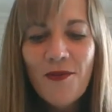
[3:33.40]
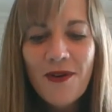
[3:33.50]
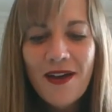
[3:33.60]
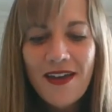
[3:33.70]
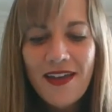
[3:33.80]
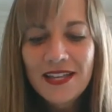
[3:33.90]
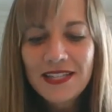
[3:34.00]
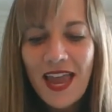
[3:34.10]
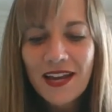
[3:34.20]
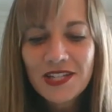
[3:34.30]
was
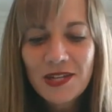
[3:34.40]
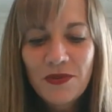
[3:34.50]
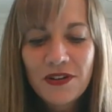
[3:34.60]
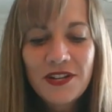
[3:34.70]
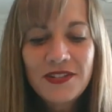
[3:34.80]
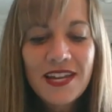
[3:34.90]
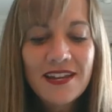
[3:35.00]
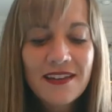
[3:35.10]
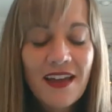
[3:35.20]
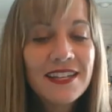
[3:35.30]
actually produced
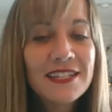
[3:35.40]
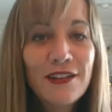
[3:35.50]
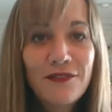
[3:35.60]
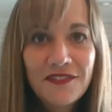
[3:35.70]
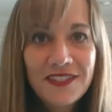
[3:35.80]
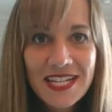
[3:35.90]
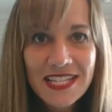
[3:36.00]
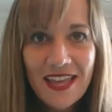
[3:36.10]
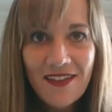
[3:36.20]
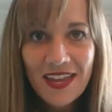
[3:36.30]
in
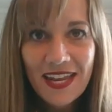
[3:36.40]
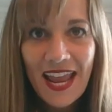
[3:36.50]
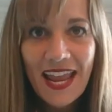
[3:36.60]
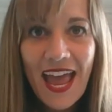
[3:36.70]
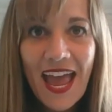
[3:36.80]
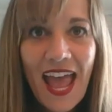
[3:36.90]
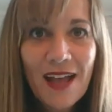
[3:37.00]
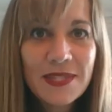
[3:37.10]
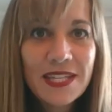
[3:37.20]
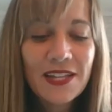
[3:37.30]
1957. And I
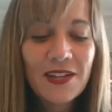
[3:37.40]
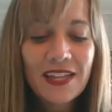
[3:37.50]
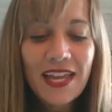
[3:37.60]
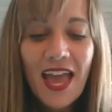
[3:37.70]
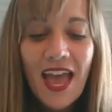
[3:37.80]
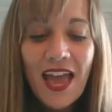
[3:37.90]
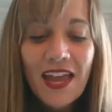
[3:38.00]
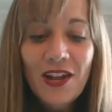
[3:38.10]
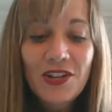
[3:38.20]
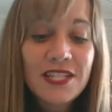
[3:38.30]
absolutely,
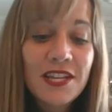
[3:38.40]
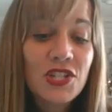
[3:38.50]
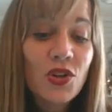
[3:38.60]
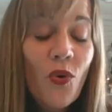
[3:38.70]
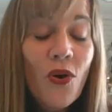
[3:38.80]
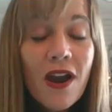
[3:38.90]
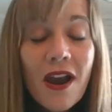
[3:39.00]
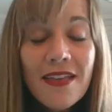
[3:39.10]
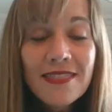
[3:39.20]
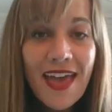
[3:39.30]
you know, just
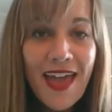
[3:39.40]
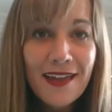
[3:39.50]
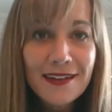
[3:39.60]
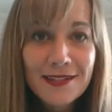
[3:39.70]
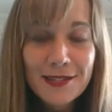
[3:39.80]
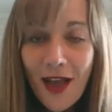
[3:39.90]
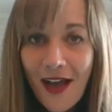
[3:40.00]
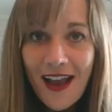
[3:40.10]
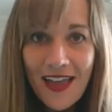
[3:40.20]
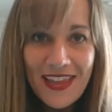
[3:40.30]
adore that
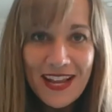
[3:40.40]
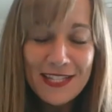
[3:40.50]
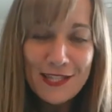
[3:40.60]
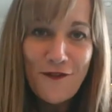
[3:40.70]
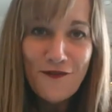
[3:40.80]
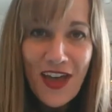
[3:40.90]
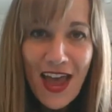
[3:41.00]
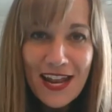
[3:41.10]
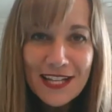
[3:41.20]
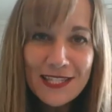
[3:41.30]
song. I think it's so
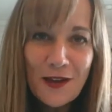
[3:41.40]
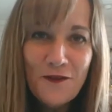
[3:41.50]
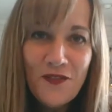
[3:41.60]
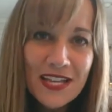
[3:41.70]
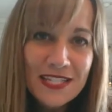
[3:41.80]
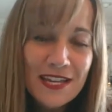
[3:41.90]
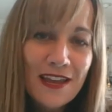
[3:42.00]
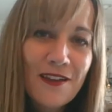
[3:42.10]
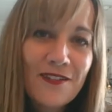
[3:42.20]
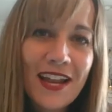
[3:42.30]
fun. It's so
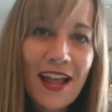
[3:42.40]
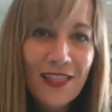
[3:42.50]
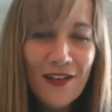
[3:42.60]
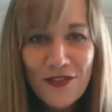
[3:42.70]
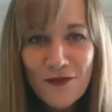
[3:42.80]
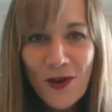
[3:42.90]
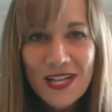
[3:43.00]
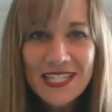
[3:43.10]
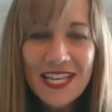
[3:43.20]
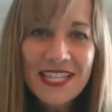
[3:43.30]
festive. And I love the
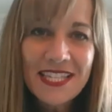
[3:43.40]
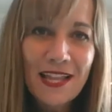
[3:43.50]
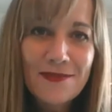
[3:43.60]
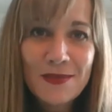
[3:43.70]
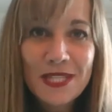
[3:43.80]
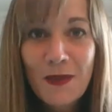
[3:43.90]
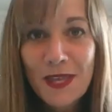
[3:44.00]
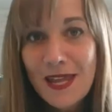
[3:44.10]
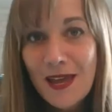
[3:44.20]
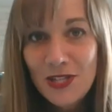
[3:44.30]
voices. I love them
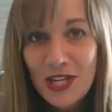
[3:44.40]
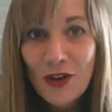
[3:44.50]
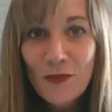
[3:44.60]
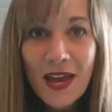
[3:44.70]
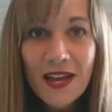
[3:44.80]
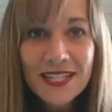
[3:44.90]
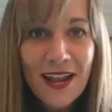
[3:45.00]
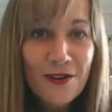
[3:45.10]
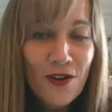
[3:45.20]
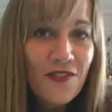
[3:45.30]
spelling out jingle bells. And I
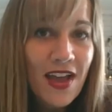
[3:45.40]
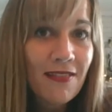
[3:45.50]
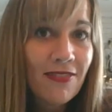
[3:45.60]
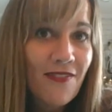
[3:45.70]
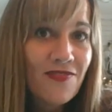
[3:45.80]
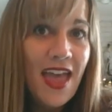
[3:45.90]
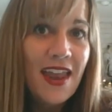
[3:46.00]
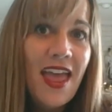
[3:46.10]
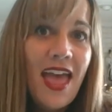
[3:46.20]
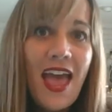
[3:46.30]
don't know if I love
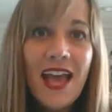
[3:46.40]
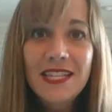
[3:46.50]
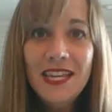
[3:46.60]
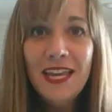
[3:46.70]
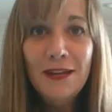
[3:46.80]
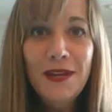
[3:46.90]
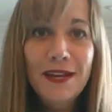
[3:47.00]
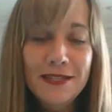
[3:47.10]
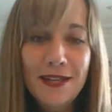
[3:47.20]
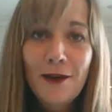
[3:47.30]
that as a kid
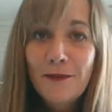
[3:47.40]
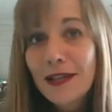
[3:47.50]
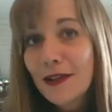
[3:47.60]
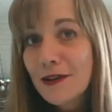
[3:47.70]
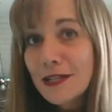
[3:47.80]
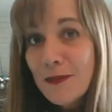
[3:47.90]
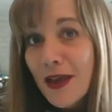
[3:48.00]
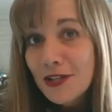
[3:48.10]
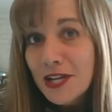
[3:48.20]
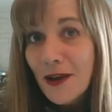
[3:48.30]
because it helped me learn to
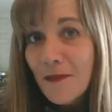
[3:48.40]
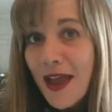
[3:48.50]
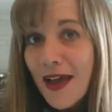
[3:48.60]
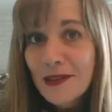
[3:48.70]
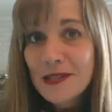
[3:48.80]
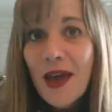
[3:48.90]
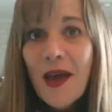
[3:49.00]
spell jingle bells